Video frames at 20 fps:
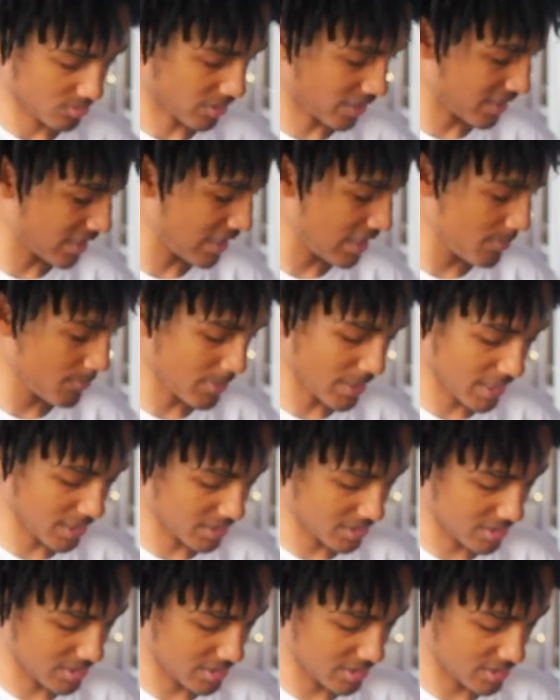I hate
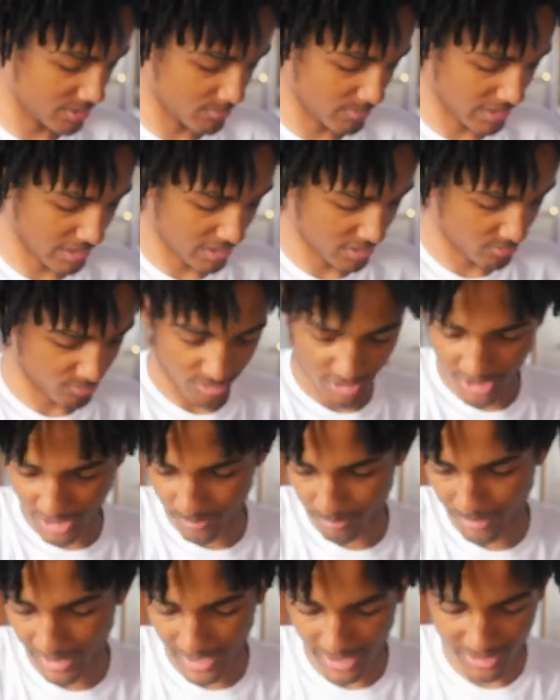packing in these bags, bro. These
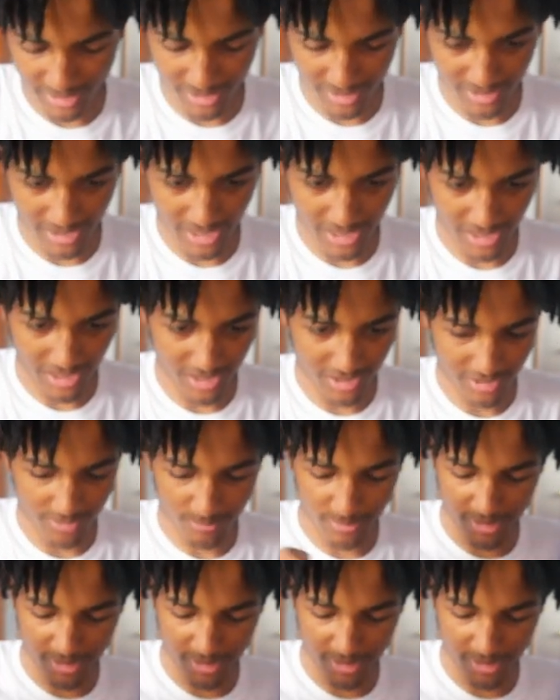bags is aged.